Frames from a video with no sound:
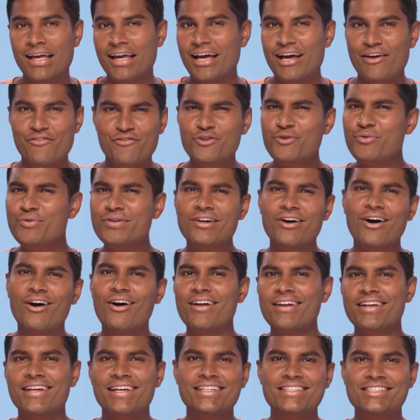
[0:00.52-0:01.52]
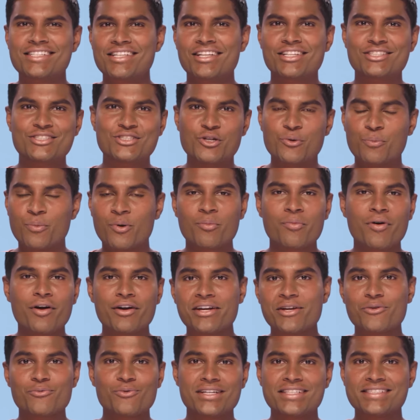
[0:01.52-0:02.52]
Have you gone into the
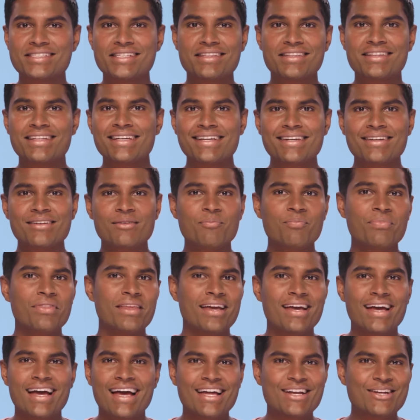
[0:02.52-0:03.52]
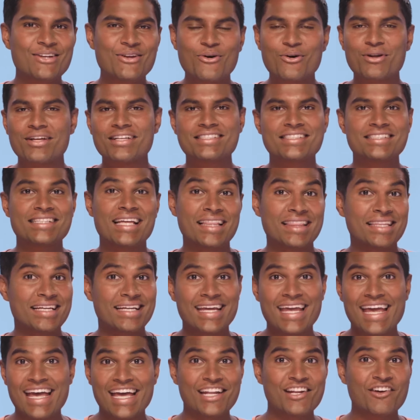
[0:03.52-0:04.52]
supermarket recently and noticed that the
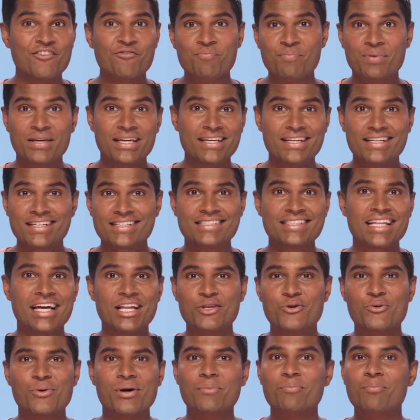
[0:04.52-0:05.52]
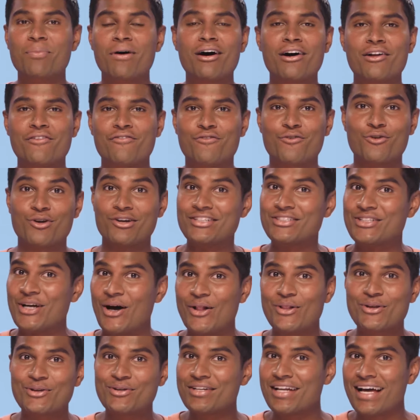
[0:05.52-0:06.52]
can of peas that you had bought for
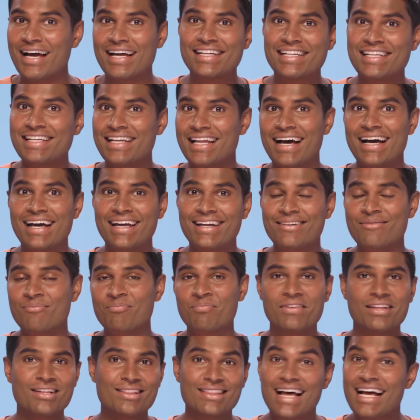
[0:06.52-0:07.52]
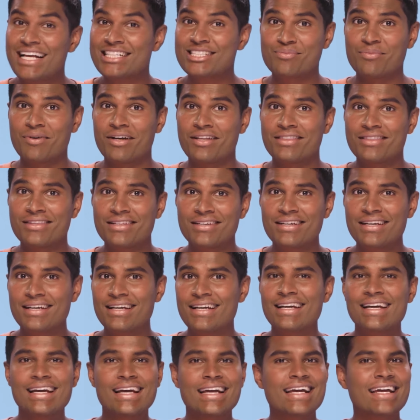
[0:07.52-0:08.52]
$1.99 last month
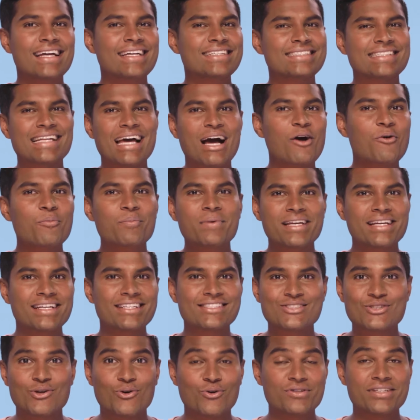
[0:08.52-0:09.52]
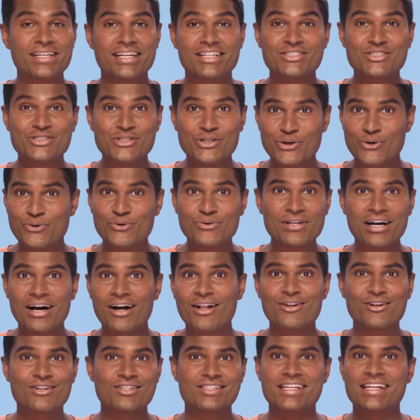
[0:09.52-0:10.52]
is now being sold at
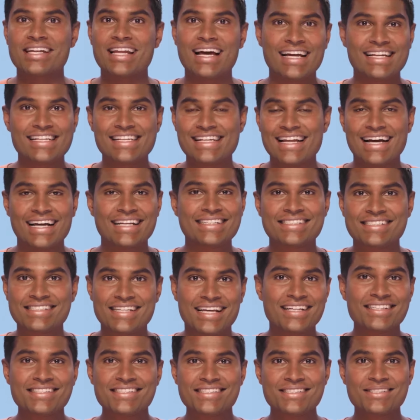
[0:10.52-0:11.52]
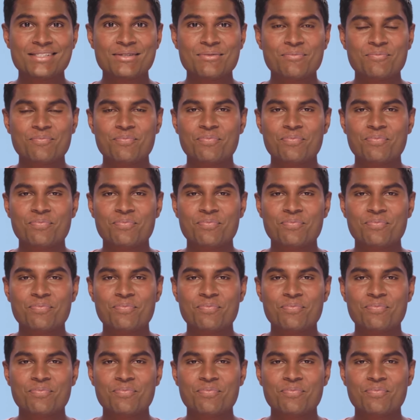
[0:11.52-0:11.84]
$2.99?